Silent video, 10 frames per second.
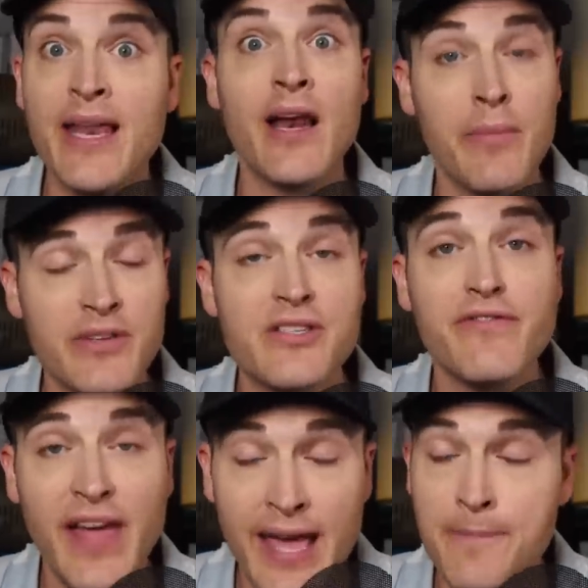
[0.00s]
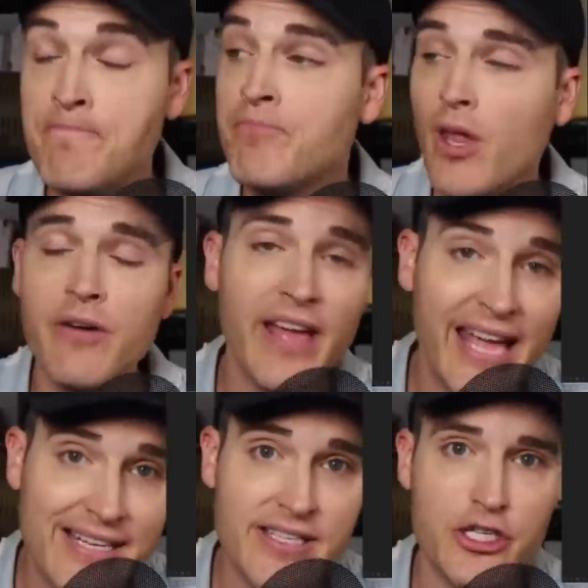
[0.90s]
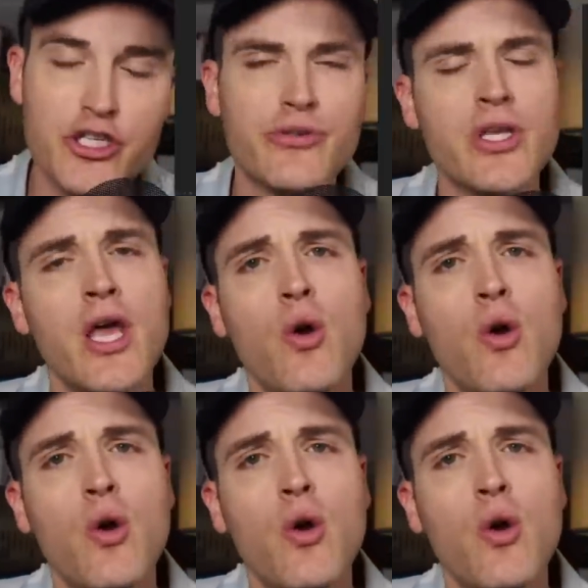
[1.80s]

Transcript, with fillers: and I'm this fan of ASIC shoes.